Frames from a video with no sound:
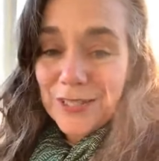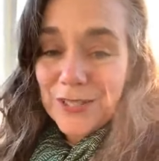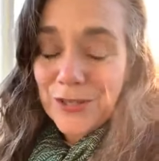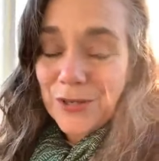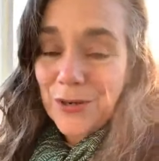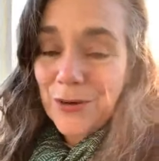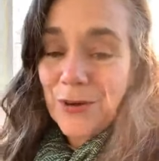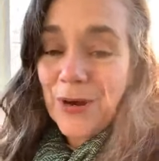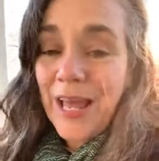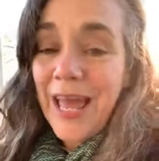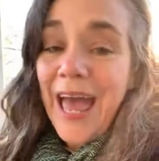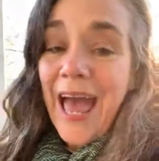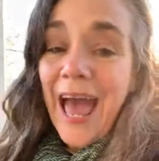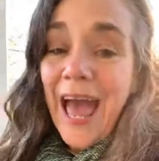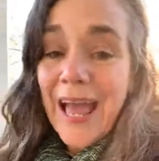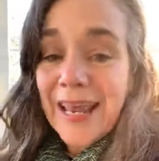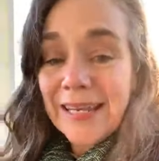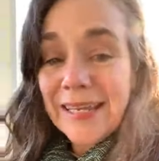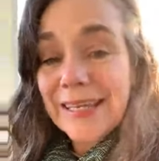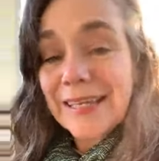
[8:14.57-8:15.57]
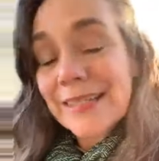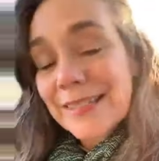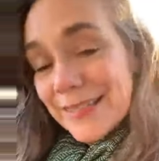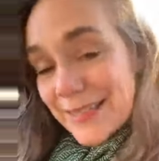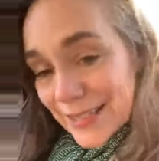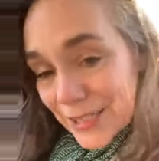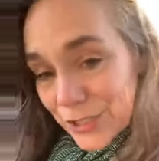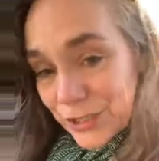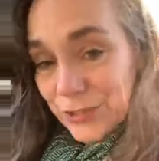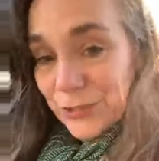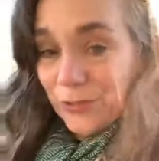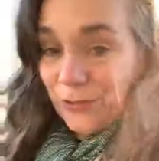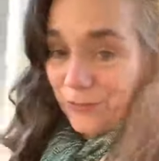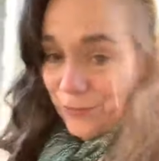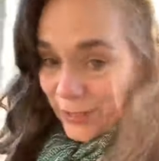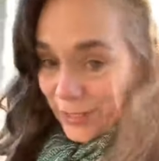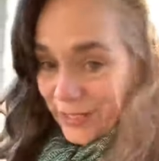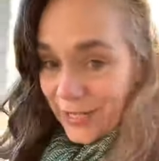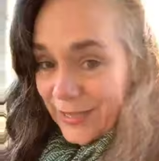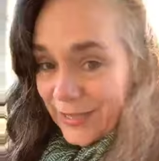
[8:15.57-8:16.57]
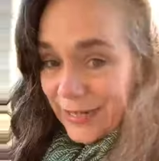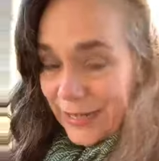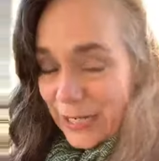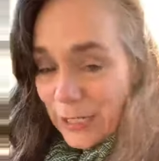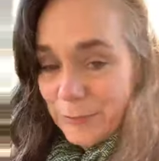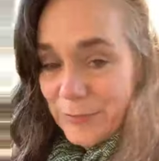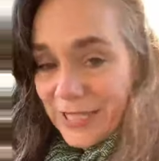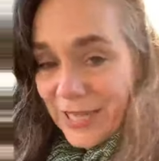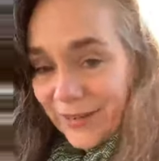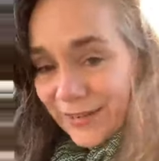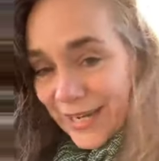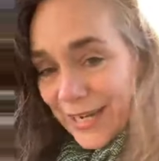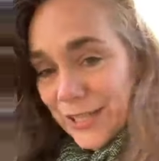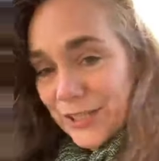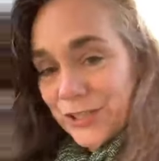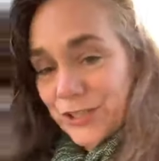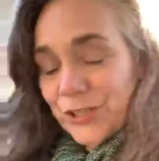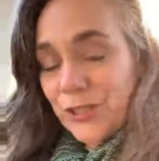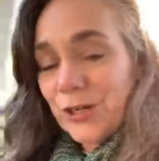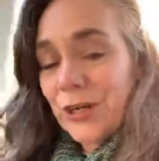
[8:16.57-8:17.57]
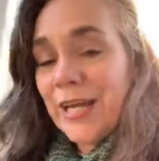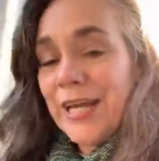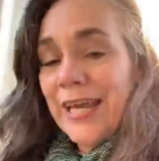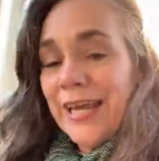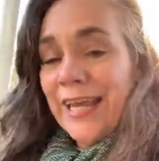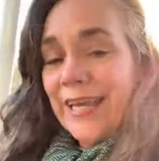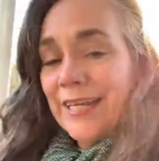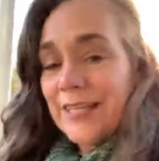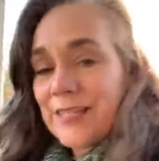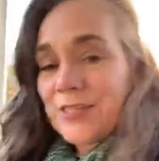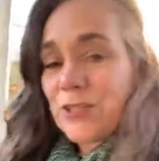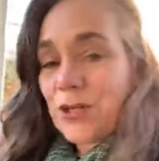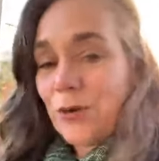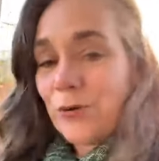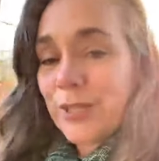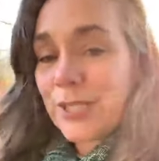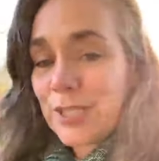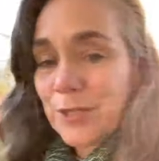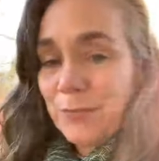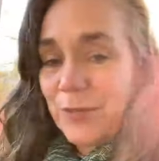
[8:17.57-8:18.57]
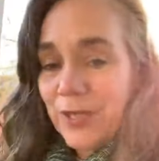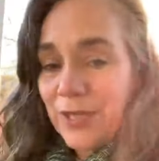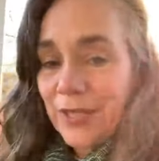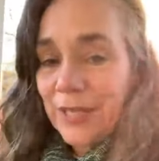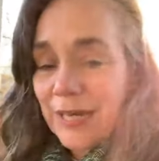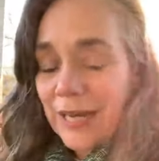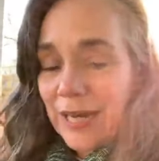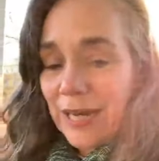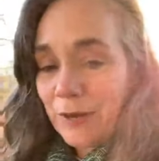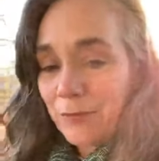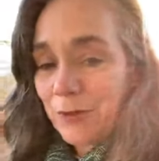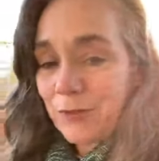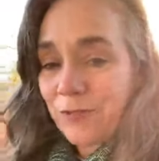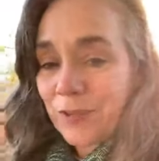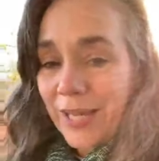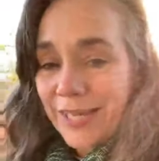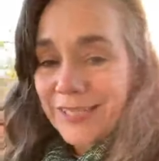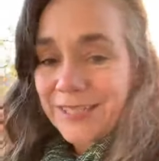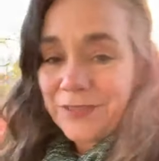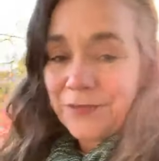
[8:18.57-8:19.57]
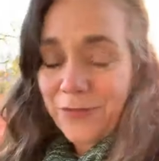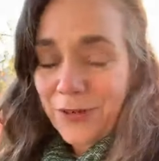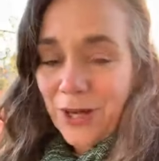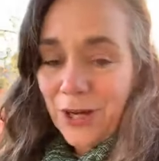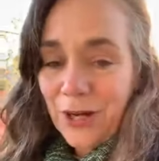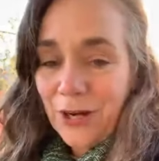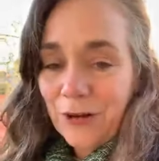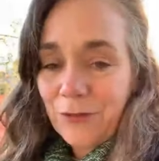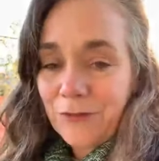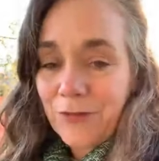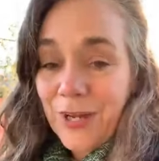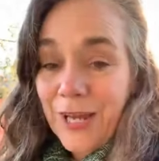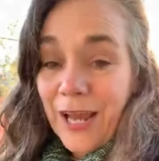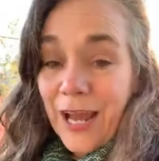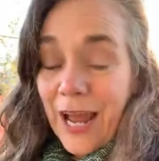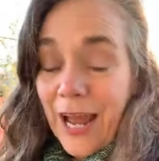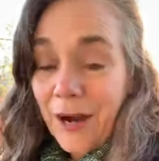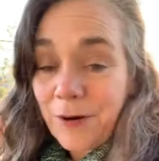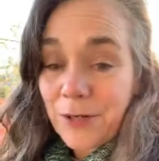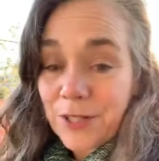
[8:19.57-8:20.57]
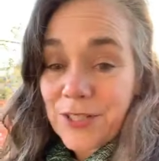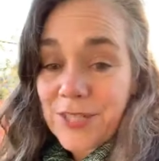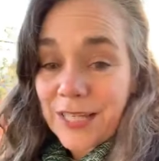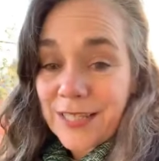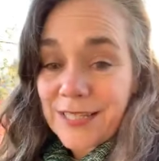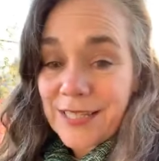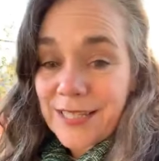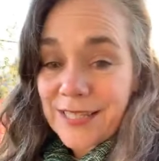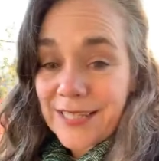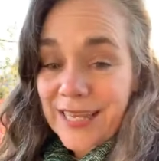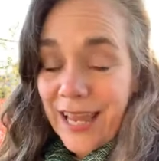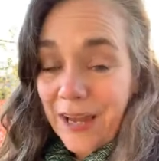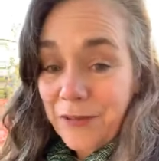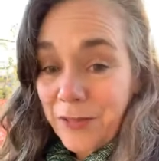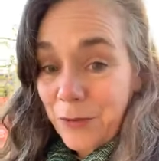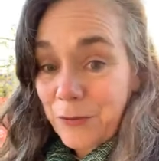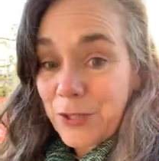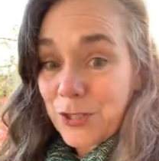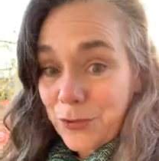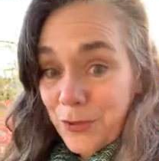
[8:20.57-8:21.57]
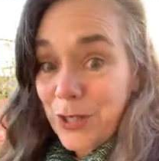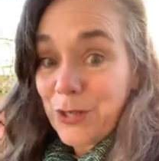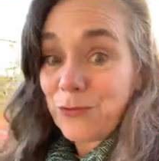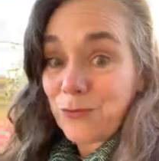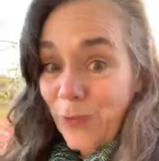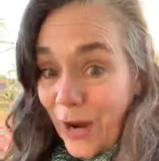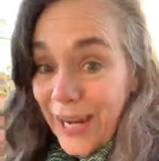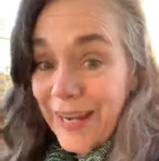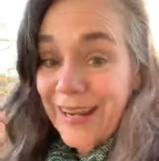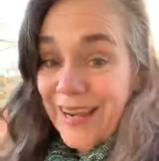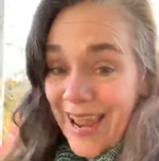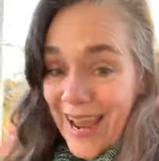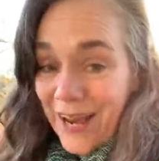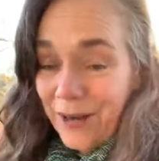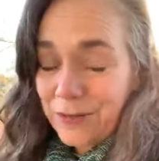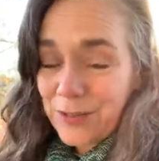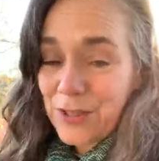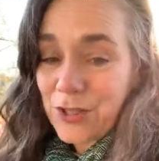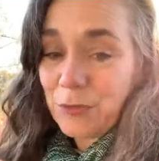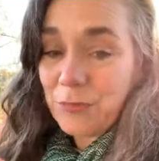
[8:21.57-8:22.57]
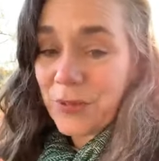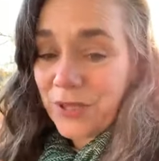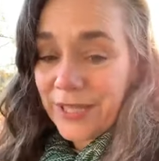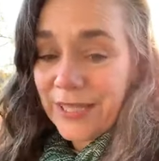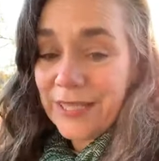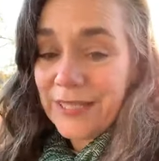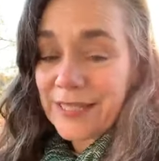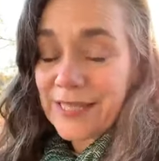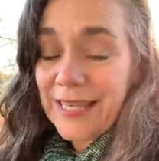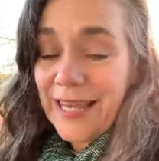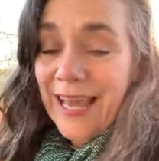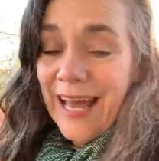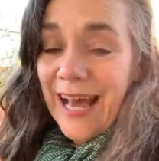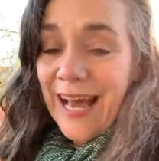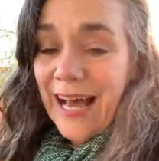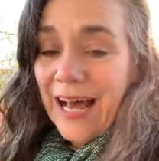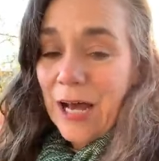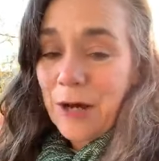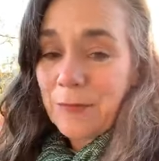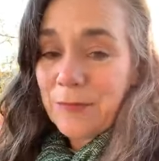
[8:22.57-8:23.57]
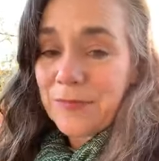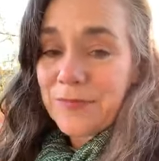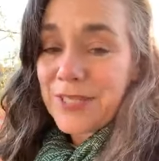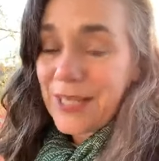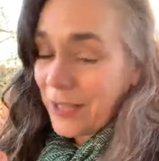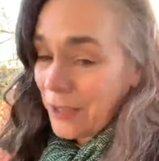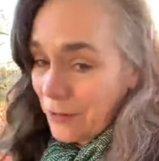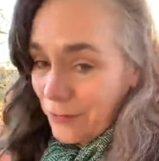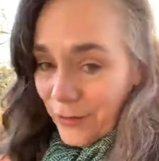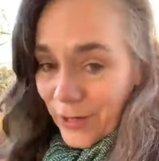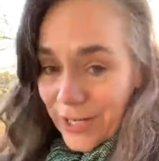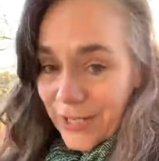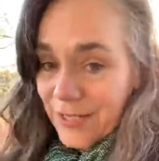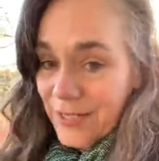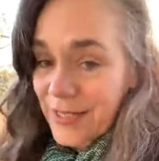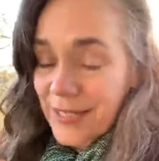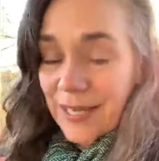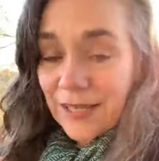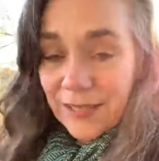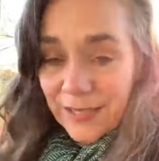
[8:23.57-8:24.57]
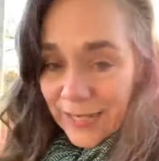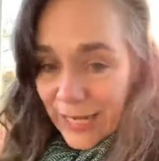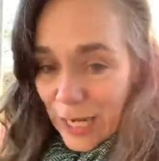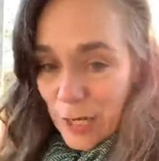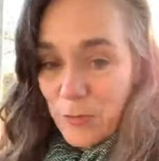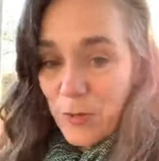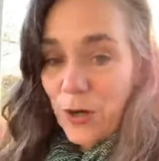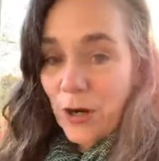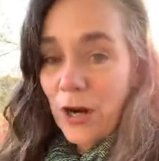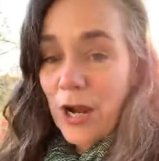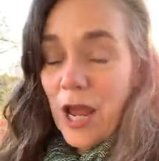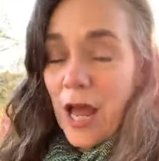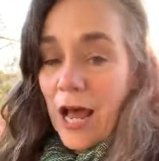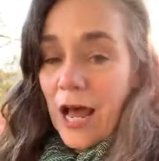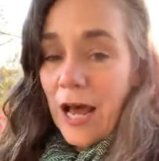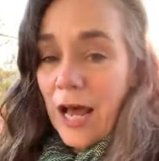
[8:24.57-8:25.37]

So any additional funding that comes out next year is going to be reflective of our census count that we're doing right now. So please tell a friend, tell a neighbor.